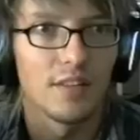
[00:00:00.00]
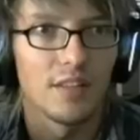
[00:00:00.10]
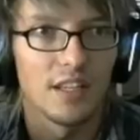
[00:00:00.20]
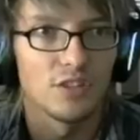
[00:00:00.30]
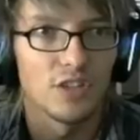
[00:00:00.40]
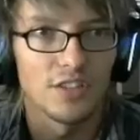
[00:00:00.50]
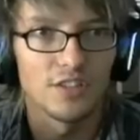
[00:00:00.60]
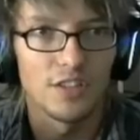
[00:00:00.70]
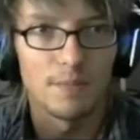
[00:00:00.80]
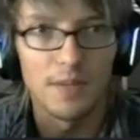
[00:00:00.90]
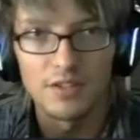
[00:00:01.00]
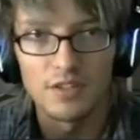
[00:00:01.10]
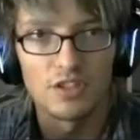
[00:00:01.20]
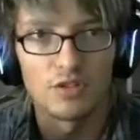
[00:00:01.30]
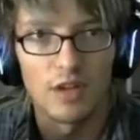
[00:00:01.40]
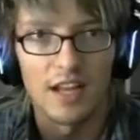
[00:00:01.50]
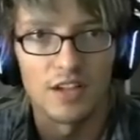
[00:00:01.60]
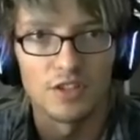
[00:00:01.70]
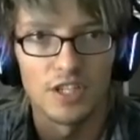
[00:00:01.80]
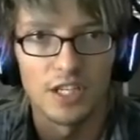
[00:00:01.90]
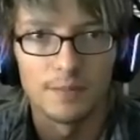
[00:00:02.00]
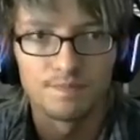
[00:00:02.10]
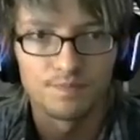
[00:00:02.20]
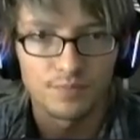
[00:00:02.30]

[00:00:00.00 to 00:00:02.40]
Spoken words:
the adjusted business strategy